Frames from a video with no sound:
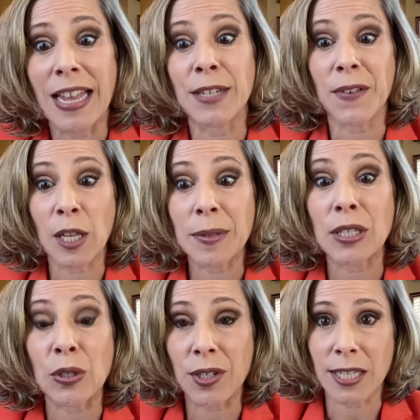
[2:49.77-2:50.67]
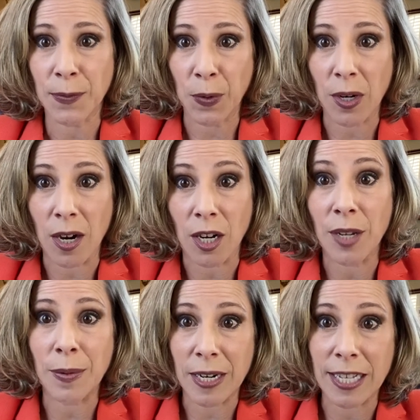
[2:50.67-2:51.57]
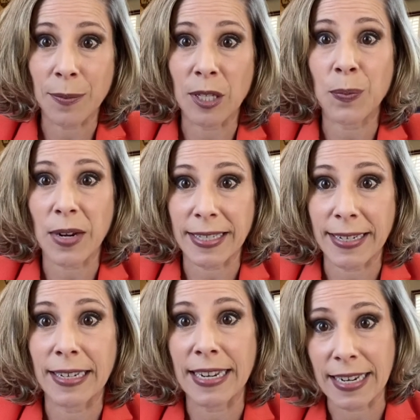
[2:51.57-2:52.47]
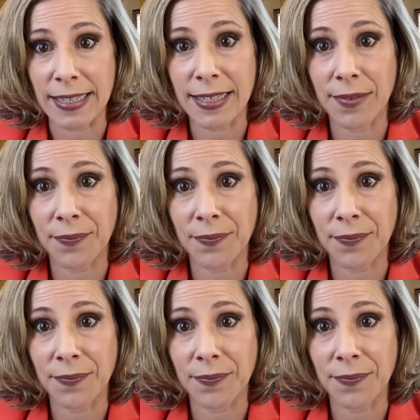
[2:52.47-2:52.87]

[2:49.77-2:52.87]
and develop solutions for our community's most pressing needs.